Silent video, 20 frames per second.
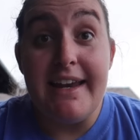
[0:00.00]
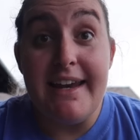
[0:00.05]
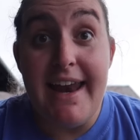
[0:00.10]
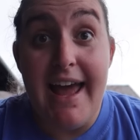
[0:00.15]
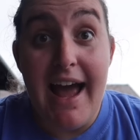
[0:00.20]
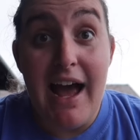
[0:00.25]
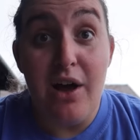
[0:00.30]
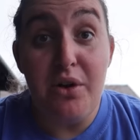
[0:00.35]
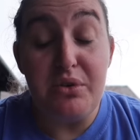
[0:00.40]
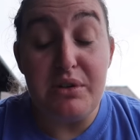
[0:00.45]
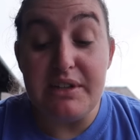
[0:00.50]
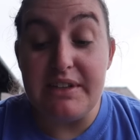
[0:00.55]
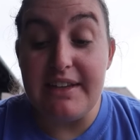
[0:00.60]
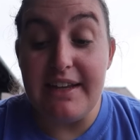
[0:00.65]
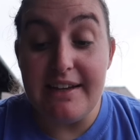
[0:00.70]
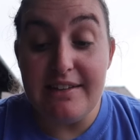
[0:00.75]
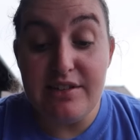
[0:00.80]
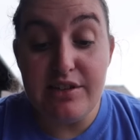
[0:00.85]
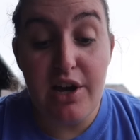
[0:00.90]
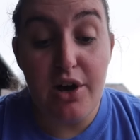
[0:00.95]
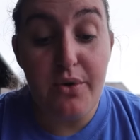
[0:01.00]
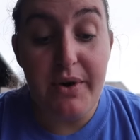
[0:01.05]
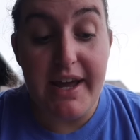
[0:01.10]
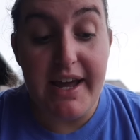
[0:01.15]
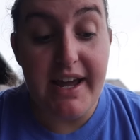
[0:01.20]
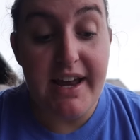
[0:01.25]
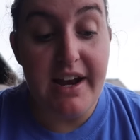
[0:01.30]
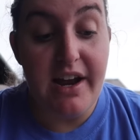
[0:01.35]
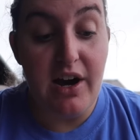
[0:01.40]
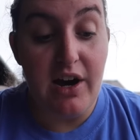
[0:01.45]
Now, let's go
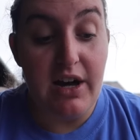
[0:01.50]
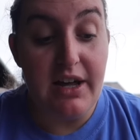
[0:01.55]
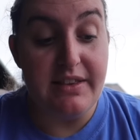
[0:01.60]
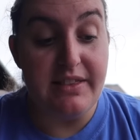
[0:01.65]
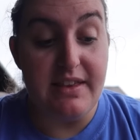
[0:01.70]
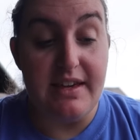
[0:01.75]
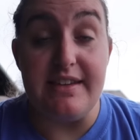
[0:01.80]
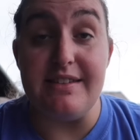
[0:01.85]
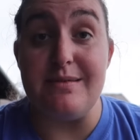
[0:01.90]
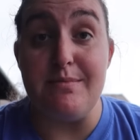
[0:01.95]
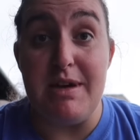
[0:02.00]
in on these